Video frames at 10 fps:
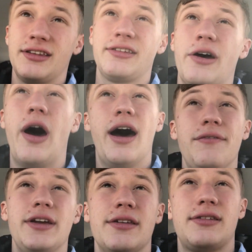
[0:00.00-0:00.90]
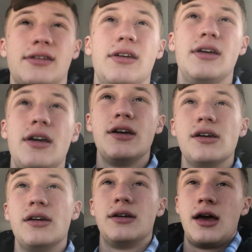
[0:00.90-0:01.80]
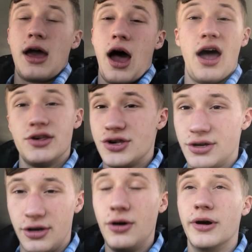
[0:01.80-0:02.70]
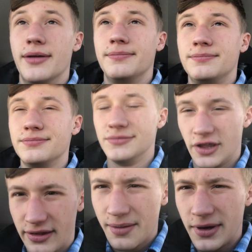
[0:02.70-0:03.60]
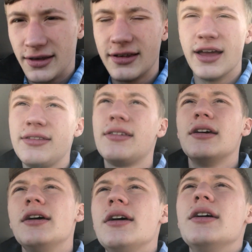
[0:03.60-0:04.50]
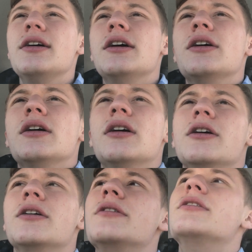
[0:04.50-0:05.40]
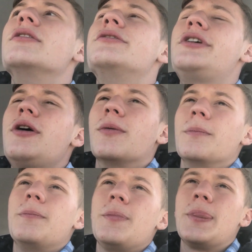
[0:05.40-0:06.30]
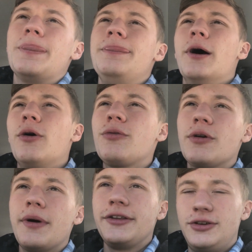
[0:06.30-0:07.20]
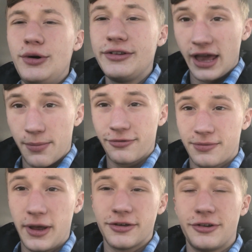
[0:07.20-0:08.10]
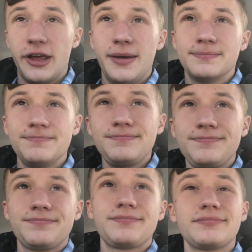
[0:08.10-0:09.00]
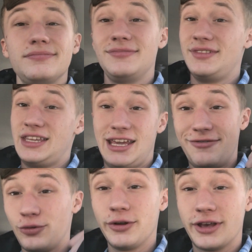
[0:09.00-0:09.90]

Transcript: This is how obvious I shouldn't do it. Does that make sense? So, those were my two examples from yesterday. Even